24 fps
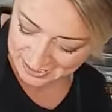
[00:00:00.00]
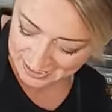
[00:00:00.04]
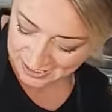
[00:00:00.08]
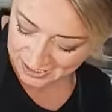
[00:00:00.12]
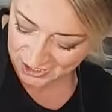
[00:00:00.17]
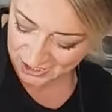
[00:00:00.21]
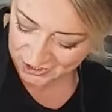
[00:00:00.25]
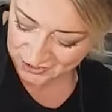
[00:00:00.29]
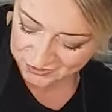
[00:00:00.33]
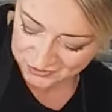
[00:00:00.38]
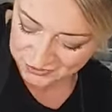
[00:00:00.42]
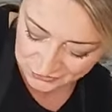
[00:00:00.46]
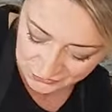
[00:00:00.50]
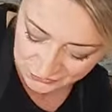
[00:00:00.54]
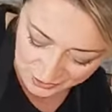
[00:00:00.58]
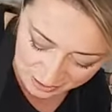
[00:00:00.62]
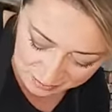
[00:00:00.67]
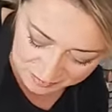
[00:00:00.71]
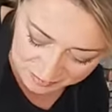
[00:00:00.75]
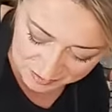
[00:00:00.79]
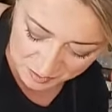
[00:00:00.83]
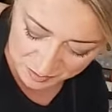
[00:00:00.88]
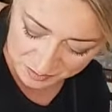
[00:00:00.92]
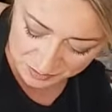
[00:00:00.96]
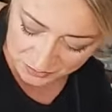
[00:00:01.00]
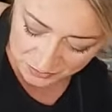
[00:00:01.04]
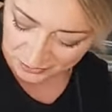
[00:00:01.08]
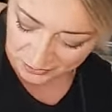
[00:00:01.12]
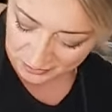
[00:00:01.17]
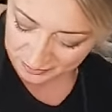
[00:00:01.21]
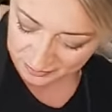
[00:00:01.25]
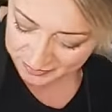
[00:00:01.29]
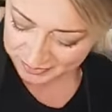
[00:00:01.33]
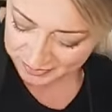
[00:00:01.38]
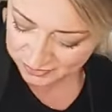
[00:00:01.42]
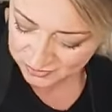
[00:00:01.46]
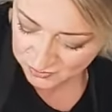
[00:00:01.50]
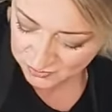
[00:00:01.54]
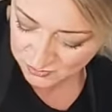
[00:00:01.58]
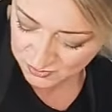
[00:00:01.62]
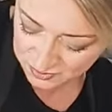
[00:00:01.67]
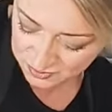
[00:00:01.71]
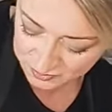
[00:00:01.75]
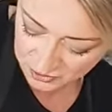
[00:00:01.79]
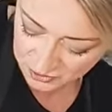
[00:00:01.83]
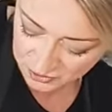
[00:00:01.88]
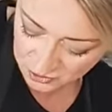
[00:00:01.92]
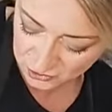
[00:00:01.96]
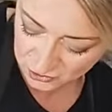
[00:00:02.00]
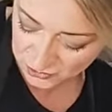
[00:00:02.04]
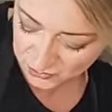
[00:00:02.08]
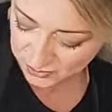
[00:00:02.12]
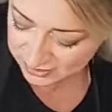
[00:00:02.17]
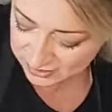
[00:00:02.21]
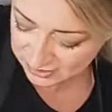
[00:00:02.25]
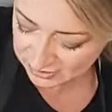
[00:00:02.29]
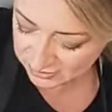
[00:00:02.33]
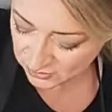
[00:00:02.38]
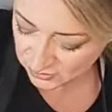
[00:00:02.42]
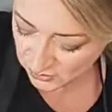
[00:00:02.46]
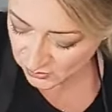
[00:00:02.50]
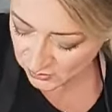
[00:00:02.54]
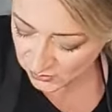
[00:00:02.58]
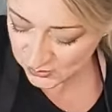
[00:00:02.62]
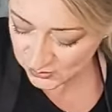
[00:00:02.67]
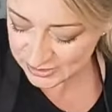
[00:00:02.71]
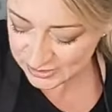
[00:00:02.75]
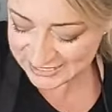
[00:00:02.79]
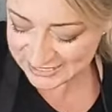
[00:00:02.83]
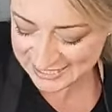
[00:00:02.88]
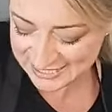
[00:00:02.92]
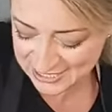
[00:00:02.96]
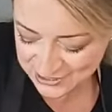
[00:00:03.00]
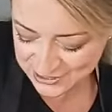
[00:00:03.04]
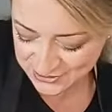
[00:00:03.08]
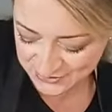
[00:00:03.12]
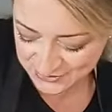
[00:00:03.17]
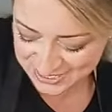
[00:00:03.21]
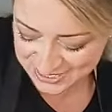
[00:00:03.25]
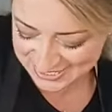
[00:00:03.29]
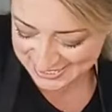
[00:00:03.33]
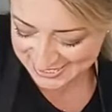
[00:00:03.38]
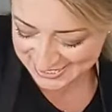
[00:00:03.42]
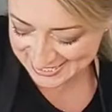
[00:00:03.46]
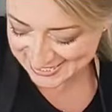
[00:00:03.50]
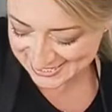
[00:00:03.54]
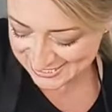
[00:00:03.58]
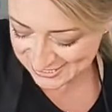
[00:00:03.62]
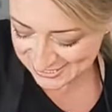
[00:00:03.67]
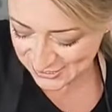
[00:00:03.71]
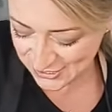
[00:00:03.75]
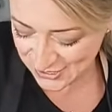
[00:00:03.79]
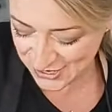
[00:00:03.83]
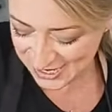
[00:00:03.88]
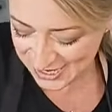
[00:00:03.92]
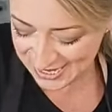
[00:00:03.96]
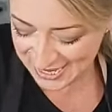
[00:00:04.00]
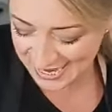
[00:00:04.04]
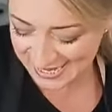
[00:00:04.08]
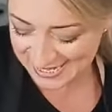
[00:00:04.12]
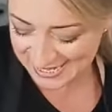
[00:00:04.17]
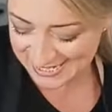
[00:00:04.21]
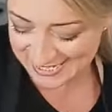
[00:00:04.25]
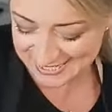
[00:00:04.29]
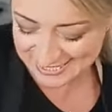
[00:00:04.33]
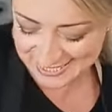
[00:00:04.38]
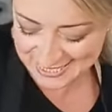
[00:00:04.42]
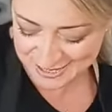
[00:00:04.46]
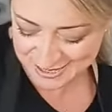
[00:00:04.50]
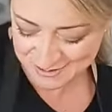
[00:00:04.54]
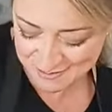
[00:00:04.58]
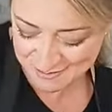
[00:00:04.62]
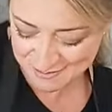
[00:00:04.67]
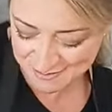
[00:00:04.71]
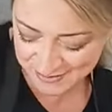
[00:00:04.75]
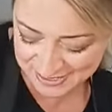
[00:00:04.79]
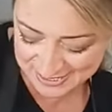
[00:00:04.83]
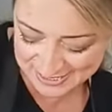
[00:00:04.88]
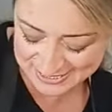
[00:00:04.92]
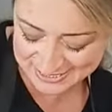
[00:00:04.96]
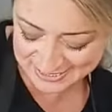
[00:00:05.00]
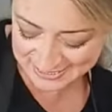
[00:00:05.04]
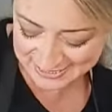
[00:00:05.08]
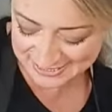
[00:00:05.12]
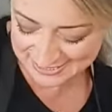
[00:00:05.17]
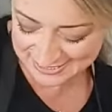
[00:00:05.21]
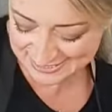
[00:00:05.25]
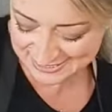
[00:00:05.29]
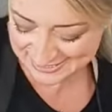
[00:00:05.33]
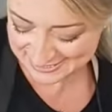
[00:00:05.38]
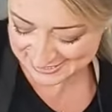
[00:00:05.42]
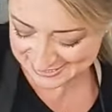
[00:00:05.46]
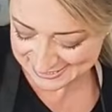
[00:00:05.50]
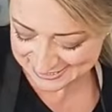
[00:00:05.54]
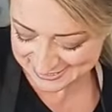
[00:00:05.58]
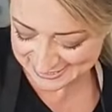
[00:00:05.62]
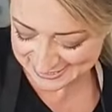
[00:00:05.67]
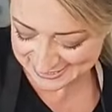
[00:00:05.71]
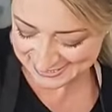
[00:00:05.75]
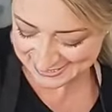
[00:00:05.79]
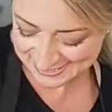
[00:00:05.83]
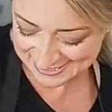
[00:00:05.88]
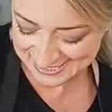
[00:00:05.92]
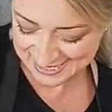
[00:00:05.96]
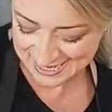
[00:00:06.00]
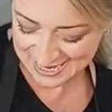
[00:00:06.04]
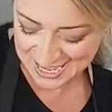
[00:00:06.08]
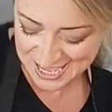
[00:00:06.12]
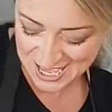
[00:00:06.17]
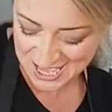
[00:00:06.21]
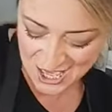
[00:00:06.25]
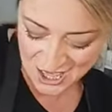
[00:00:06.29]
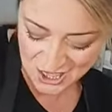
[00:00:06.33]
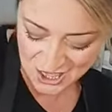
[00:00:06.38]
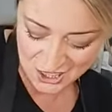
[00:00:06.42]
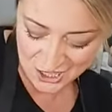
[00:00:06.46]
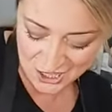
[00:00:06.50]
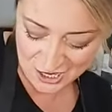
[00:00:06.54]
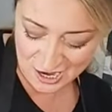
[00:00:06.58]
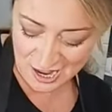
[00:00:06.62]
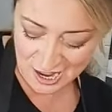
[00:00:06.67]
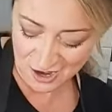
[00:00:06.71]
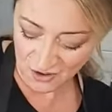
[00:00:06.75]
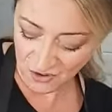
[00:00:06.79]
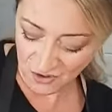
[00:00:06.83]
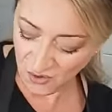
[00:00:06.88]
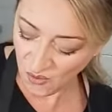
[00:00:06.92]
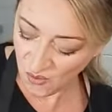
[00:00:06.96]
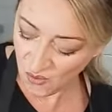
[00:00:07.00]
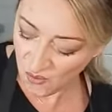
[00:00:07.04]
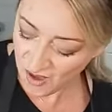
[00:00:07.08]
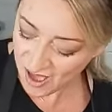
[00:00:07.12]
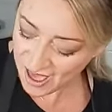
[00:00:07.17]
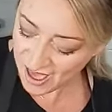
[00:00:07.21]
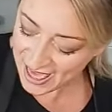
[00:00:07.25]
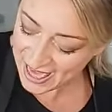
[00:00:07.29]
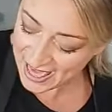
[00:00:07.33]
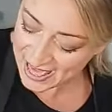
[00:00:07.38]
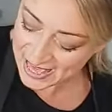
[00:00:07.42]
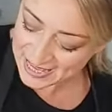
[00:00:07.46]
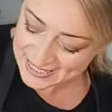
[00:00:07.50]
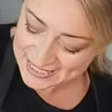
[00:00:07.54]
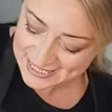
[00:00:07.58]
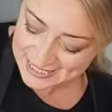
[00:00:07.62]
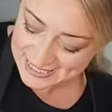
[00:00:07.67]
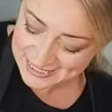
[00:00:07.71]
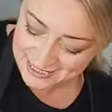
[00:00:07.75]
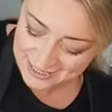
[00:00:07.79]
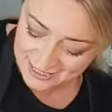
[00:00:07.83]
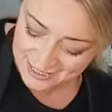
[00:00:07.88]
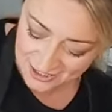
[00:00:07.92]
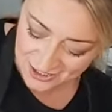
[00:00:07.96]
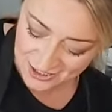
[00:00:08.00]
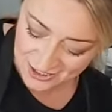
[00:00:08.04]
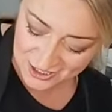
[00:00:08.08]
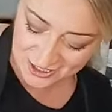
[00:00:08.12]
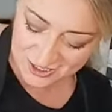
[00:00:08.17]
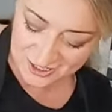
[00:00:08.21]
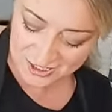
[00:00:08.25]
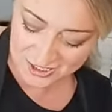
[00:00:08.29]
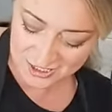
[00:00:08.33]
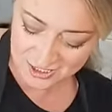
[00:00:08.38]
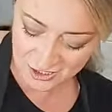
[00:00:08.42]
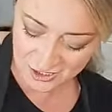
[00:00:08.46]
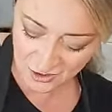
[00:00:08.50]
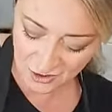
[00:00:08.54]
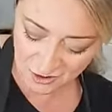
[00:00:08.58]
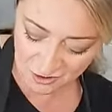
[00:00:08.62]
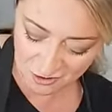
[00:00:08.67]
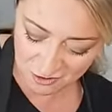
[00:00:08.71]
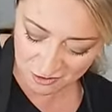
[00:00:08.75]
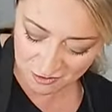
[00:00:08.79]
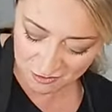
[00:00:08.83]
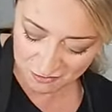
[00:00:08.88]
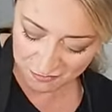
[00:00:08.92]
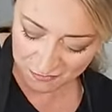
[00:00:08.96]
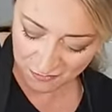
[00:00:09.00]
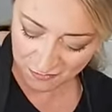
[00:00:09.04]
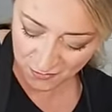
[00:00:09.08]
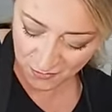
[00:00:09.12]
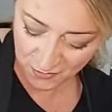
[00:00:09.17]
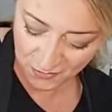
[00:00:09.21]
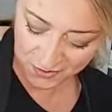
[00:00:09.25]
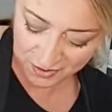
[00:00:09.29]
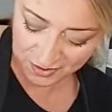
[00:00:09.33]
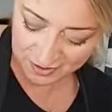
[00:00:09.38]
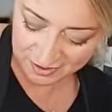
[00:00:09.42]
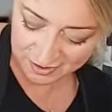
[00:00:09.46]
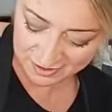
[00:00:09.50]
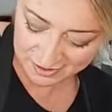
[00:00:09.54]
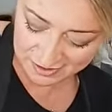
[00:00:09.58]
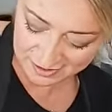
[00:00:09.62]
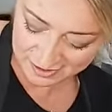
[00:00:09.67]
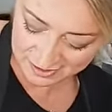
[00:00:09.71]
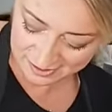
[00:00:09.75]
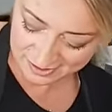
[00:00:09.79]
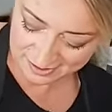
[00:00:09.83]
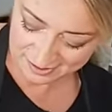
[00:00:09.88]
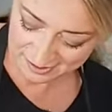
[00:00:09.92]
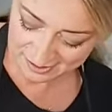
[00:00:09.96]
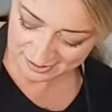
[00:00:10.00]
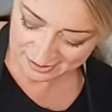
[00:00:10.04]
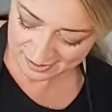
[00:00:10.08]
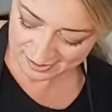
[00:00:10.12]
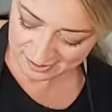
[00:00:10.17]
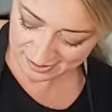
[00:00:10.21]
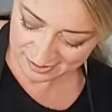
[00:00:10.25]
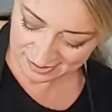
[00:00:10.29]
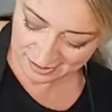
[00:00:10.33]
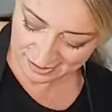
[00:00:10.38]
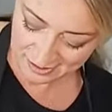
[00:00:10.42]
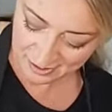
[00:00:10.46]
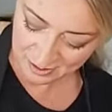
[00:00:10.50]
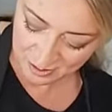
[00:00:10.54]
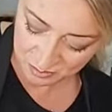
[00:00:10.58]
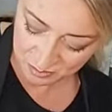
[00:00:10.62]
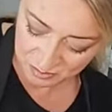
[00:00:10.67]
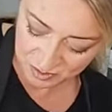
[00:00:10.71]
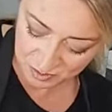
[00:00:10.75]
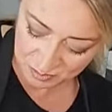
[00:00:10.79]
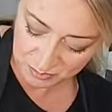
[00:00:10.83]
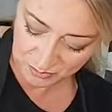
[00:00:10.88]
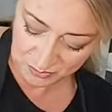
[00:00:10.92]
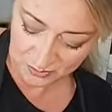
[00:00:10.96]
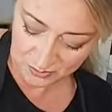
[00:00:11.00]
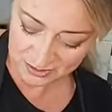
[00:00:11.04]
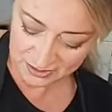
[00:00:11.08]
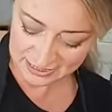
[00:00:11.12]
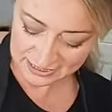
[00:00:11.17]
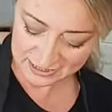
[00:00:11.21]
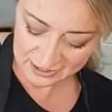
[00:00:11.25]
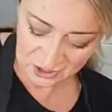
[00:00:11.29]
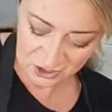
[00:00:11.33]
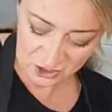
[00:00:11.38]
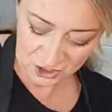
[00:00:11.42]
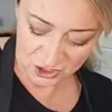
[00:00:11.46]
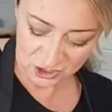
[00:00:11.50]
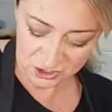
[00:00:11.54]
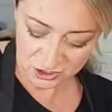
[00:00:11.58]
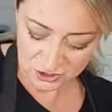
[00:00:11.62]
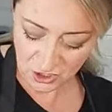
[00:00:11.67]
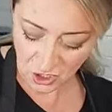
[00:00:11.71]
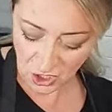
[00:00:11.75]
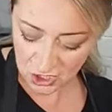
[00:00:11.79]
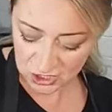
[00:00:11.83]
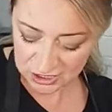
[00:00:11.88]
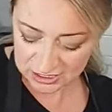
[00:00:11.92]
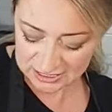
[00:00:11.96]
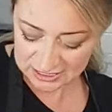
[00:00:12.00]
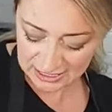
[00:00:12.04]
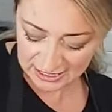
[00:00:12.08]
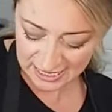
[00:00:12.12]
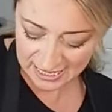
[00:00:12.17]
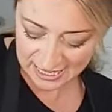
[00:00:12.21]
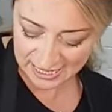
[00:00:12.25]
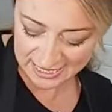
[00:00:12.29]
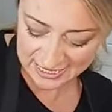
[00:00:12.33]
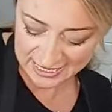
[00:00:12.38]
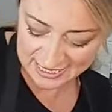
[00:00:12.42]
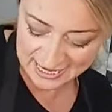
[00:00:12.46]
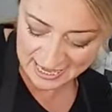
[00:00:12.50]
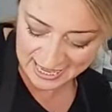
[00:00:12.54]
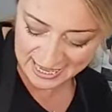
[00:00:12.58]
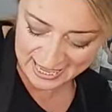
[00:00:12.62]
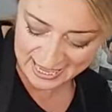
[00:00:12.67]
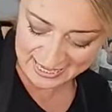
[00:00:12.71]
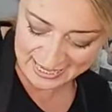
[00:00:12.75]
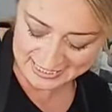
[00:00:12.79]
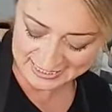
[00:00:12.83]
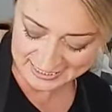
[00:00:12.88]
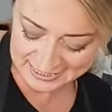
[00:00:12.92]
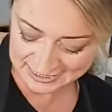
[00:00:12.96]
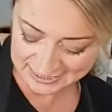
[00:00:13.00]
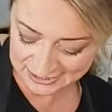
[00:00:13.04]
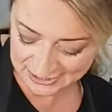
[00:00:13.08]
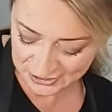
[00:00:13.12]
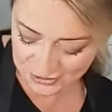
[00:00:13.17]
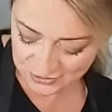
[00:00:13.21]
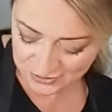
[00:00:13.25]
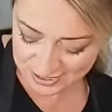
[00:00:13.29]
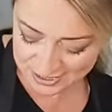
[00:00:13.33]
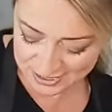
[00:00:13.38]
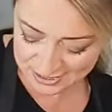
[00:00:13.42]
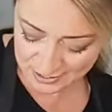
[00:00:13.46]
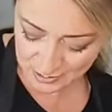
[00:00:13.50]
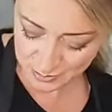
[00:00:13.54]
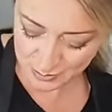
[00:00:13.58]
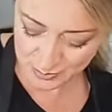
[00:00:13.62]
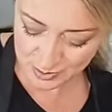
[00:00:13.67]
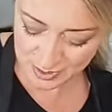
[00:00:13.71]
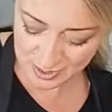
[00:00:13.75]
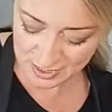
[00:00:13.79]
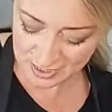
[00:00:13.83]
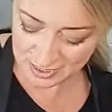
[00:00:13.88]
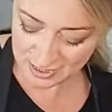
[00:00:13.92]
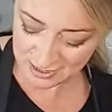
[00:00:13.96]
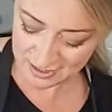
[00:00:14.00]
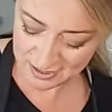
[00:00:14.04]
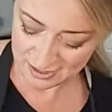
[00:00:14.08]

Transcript: Just scrape the bowl because you want to make sure that all the ingredients are nicely combined. There are no eggs here, so for people that don't like eggs in the recipe